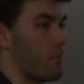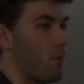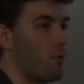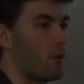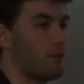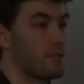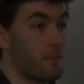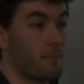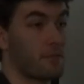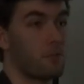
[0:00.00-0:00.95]
more
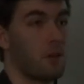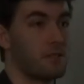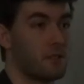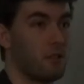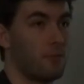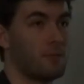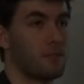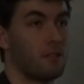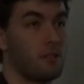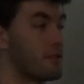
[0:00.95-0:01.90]
sum of squared slopes
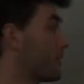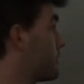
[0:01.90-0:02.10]
than using